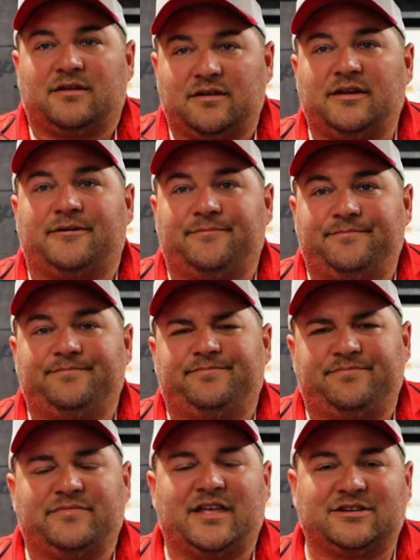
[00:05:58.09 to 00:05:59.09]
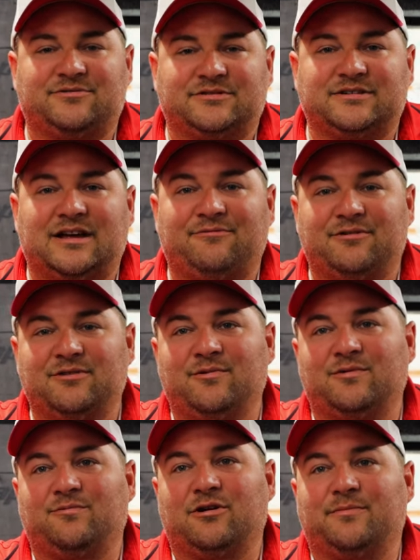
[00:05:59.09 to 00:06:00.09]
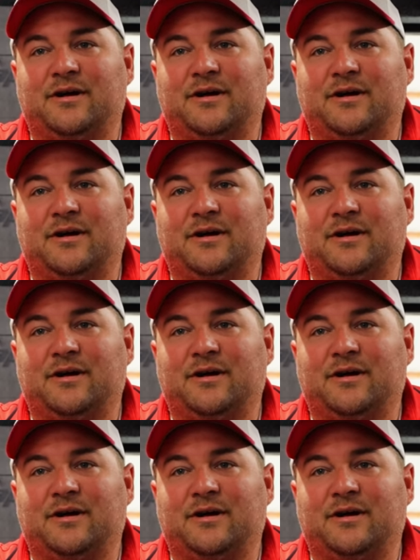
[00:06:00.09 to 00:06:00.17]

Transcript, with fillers: Yeah. That's why I said I really wasn't worried